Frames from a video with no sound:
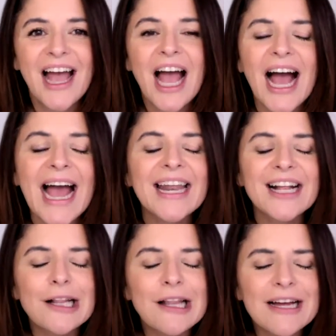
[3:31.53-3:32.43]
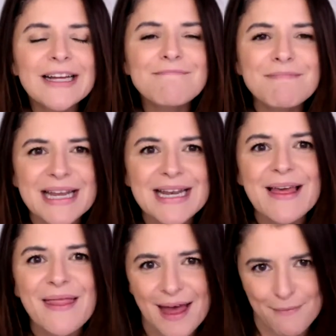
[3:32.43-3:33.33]
I had a client
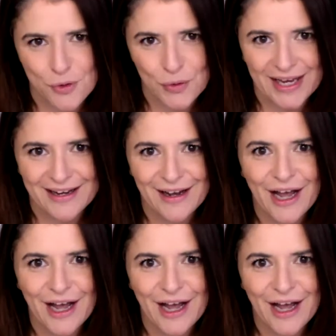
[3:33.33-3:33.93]
meeting that morning.